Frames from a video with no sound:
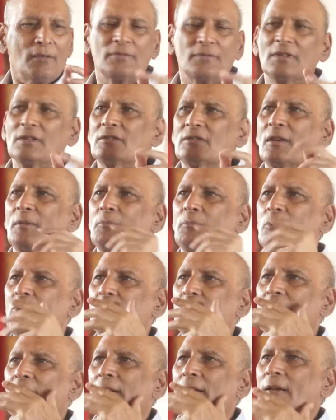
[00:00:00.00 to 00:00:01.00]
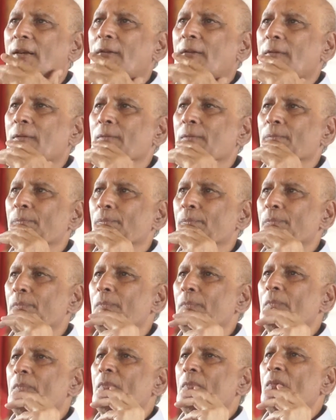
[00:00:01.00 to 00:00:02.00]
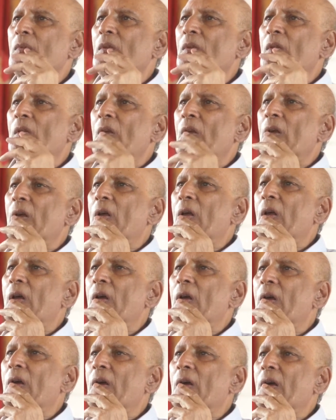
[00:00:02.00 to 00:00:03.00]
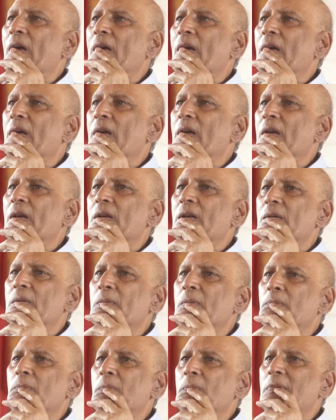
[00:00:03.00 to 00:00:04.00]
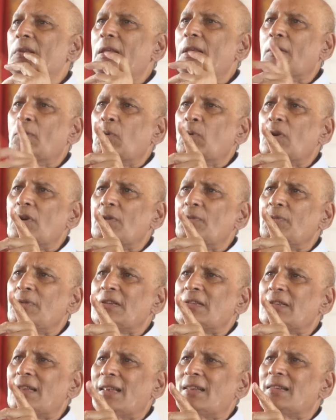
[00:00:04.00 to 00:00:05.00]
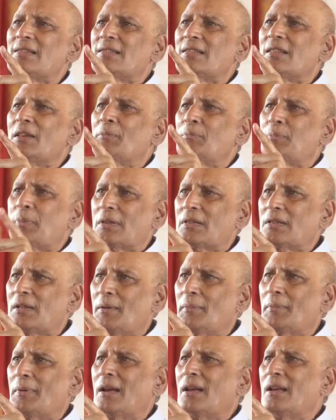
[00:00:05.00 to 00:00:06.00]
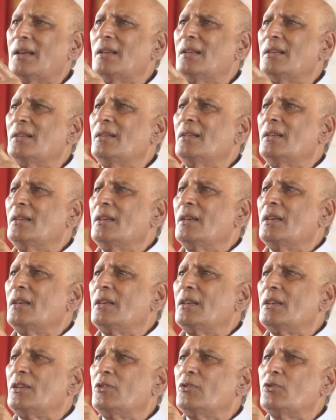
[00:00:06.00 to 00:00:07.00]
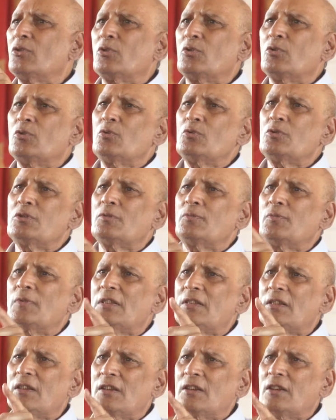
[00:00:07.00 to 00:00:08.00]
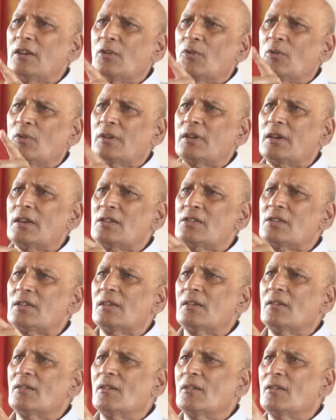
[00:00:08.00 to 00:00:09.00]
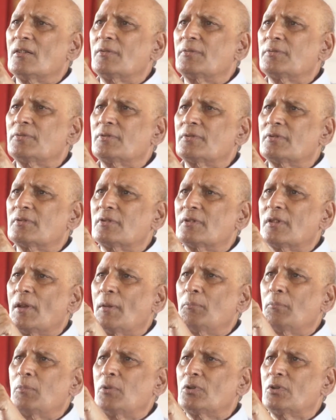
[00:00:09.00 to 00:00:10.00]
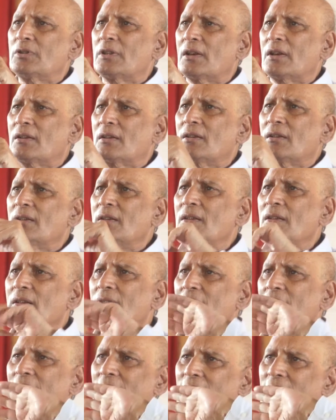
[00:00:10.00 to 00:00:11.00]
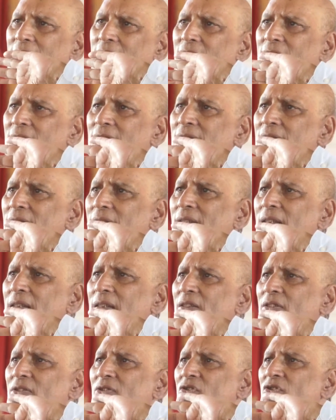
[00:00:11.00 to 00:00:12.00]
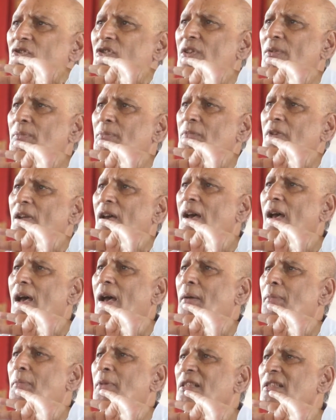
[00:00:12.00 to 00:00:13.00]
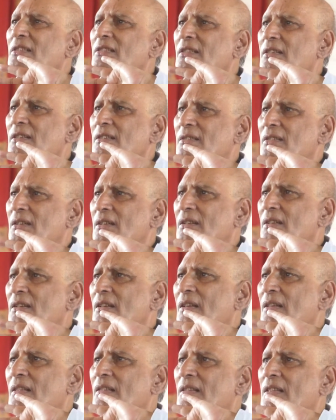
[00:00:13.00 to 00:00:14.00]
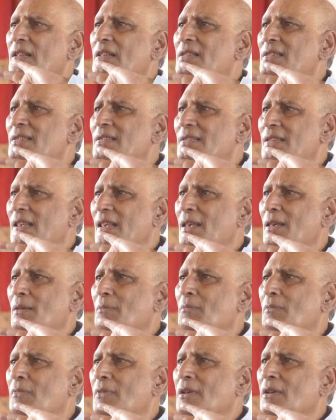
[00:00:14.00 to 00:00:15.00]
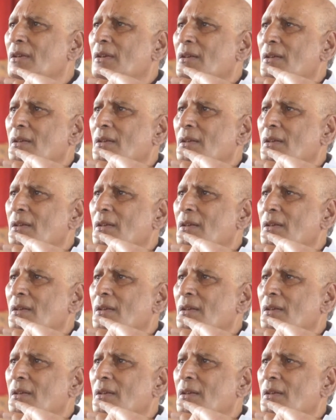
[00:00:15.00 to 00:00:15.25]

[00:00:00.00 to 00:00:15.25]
of the sambodhana. A word which ends in prathama, introduced with the denotation of sambodhana address, is termed amantrita. This same